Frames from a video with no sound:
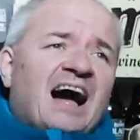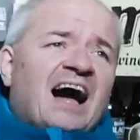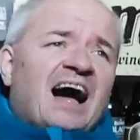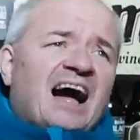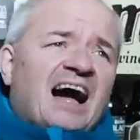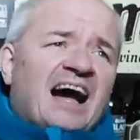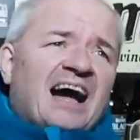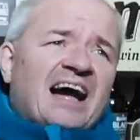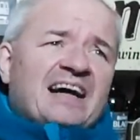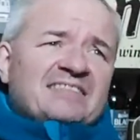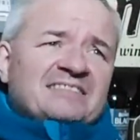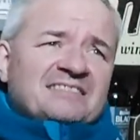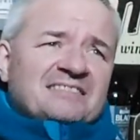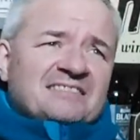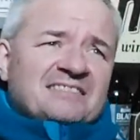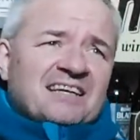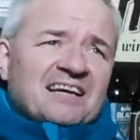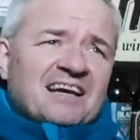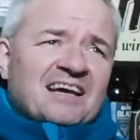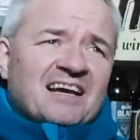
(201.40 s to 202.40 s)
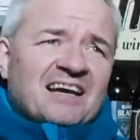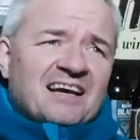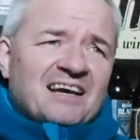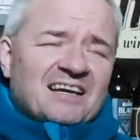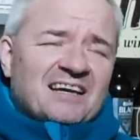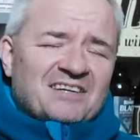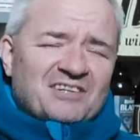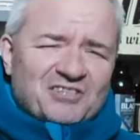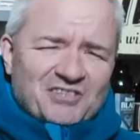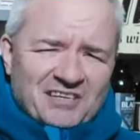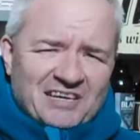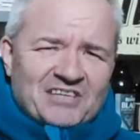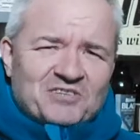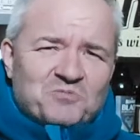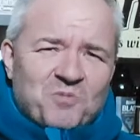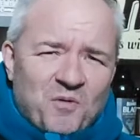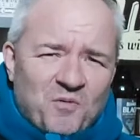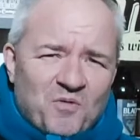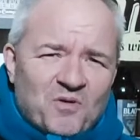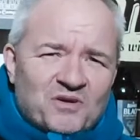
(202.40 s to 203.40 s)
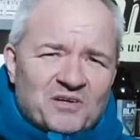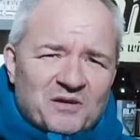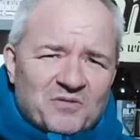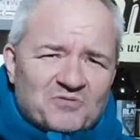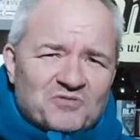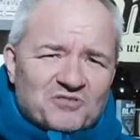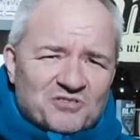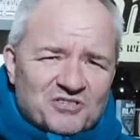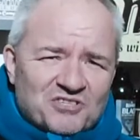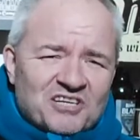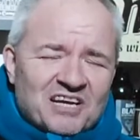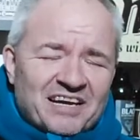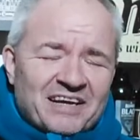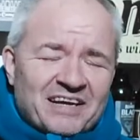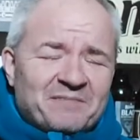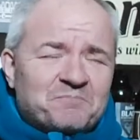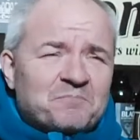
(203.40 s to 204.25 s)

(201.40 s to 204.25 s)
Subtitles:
And you can guess what word I was going to say.